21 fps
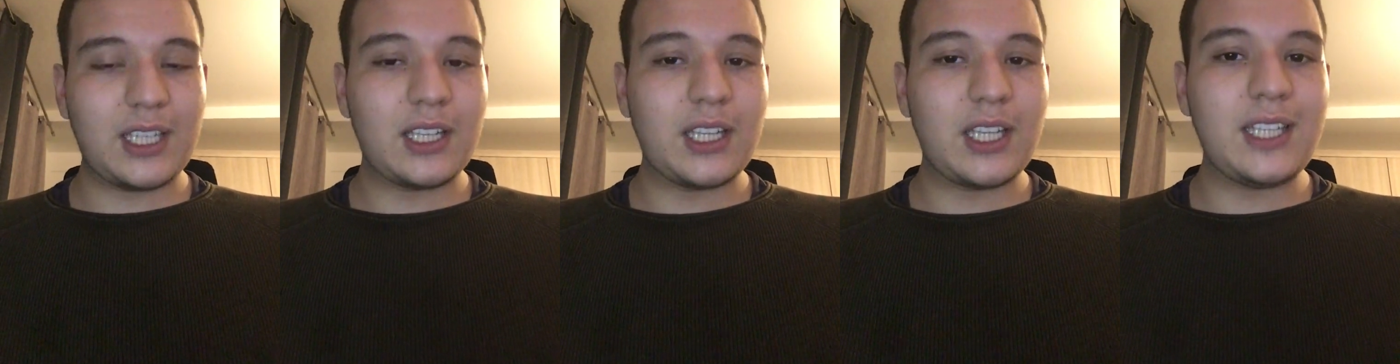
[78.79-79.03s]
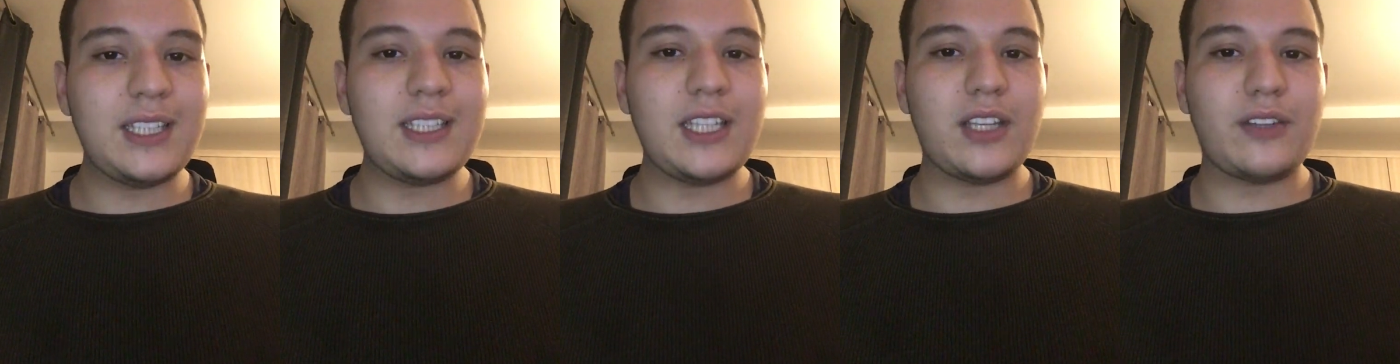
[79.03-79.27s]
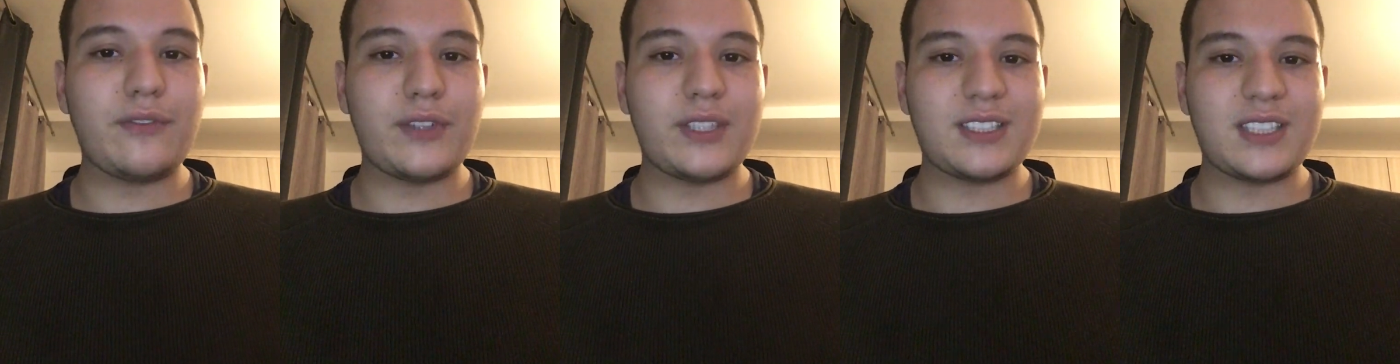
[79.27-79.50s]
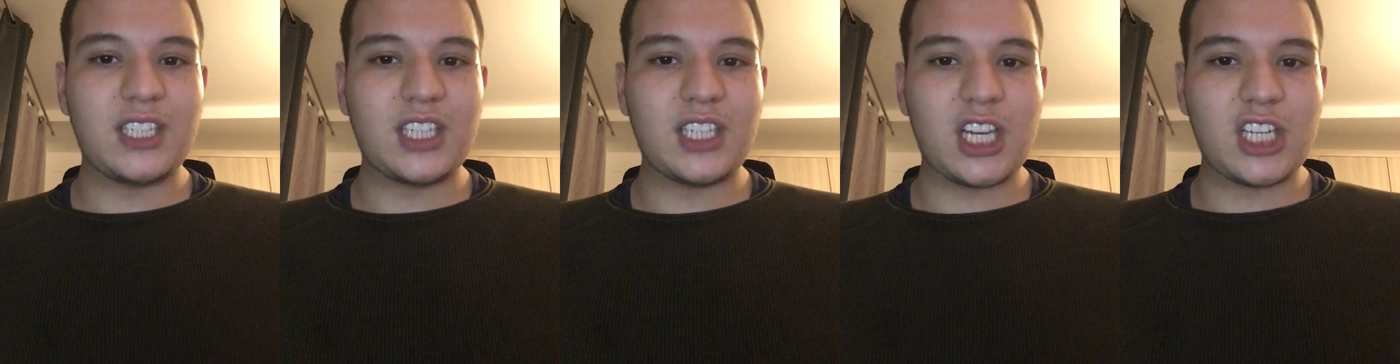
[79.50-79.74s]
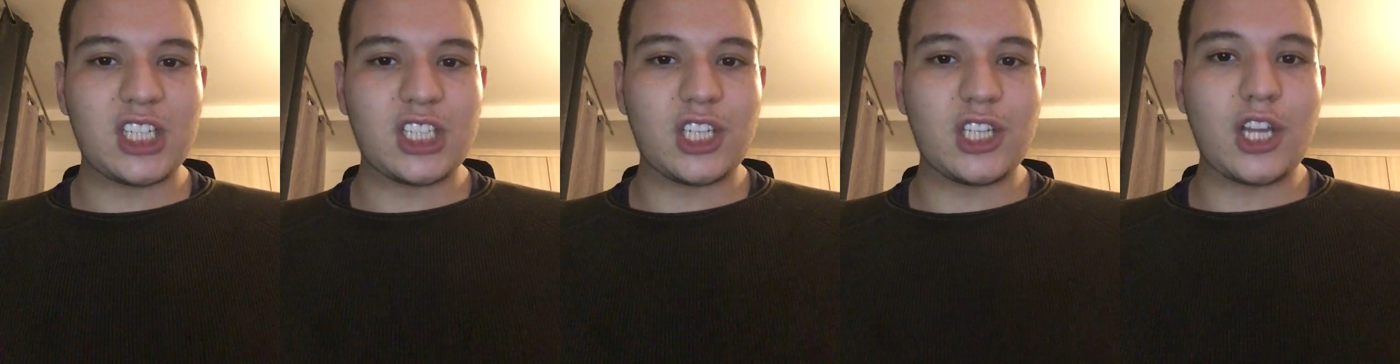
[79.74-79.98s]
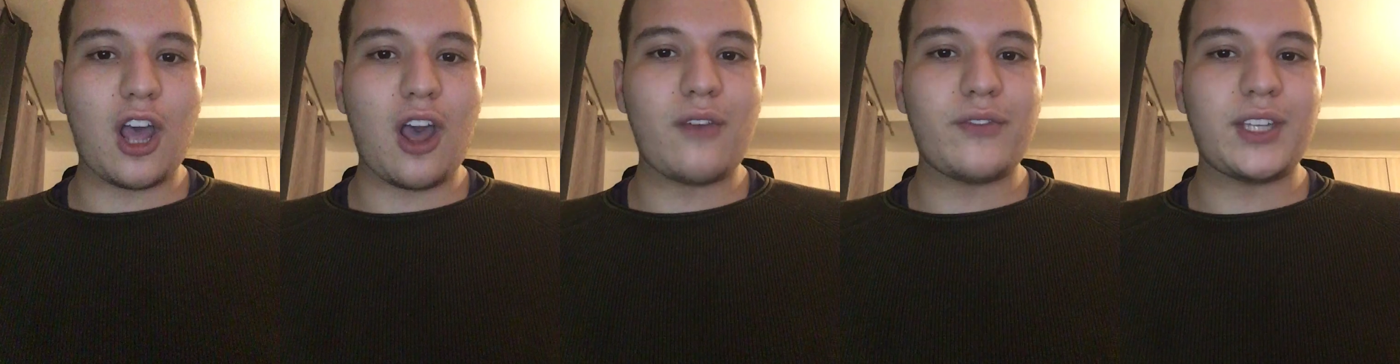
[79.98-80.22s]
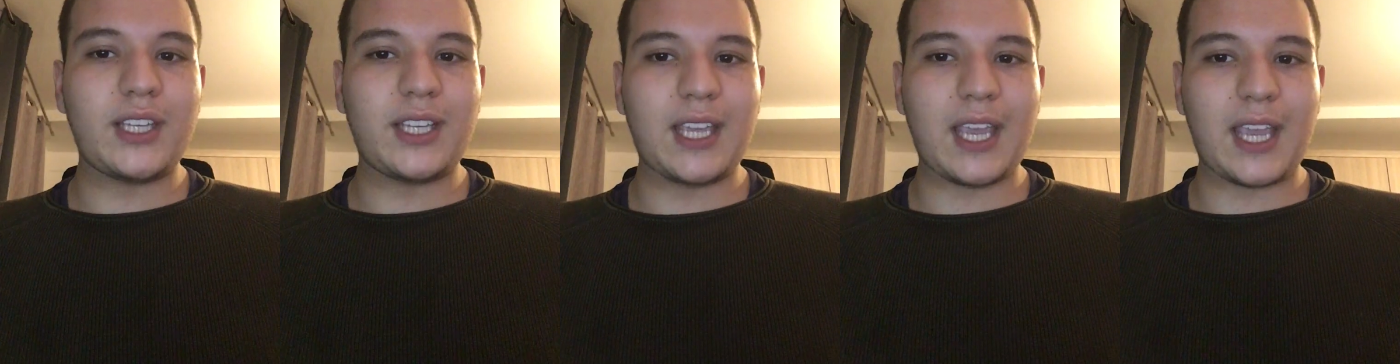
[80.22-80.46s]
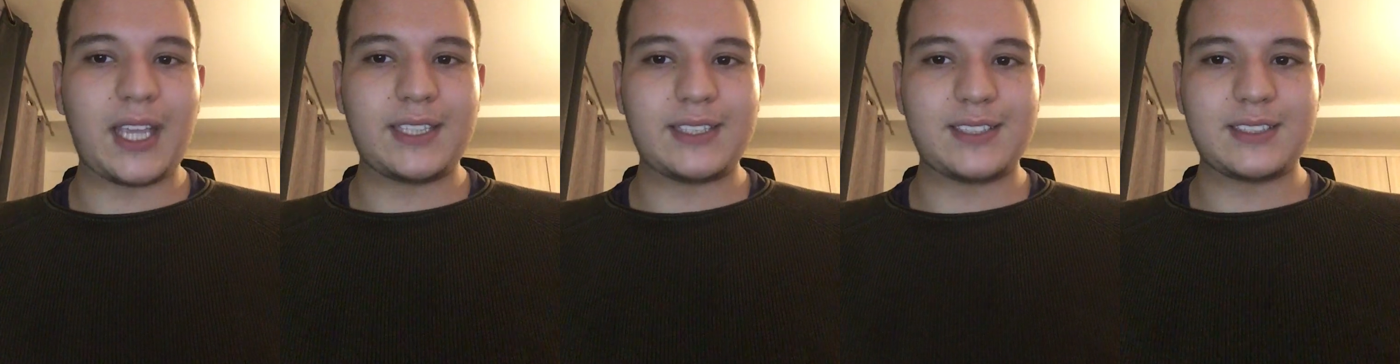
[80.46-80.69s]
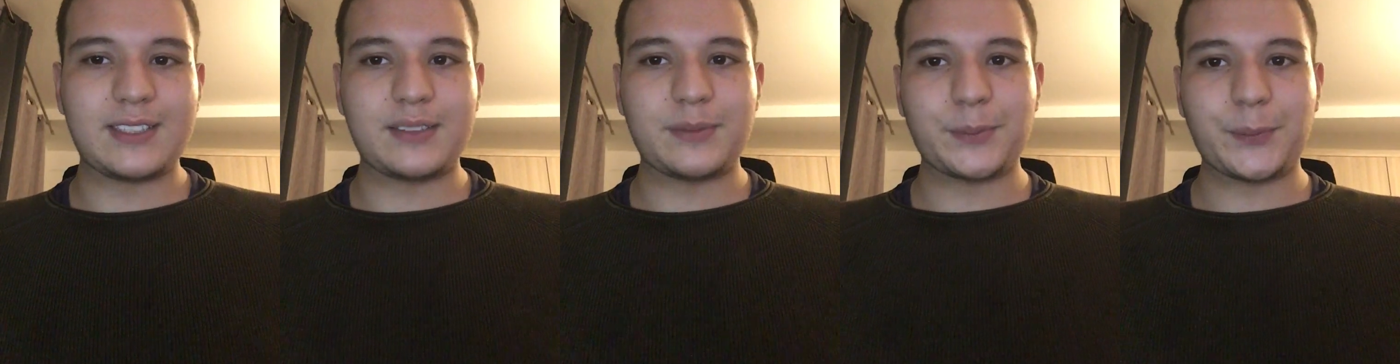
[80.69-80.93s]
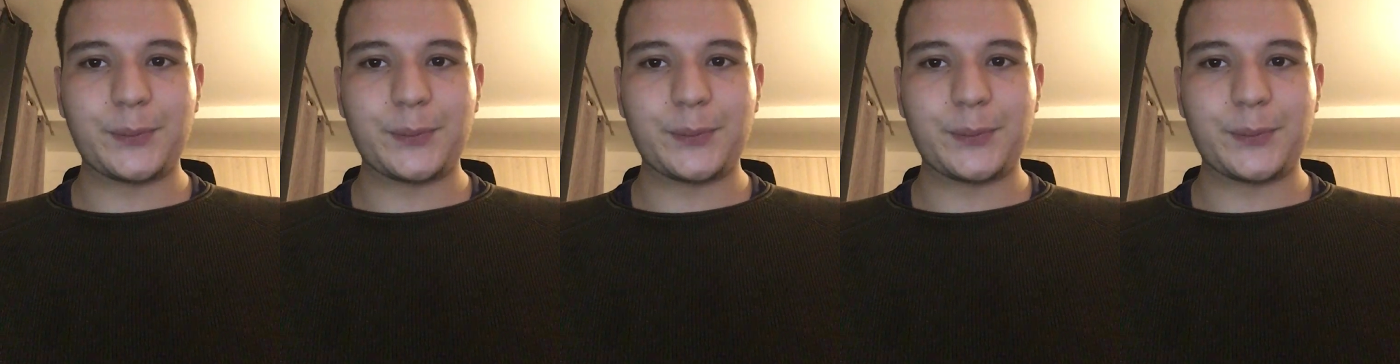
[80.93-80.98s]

in the investigation of the case.